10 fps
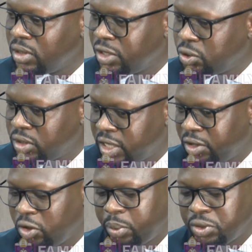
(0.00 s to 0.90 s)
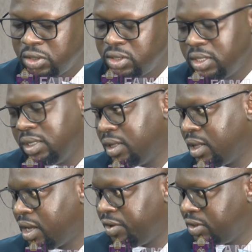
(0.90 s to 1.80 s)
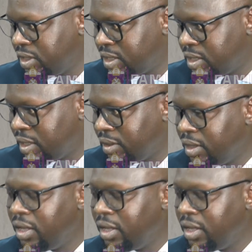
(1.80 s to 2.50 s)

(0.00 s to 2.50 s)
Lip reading: they should take the opportunity and register.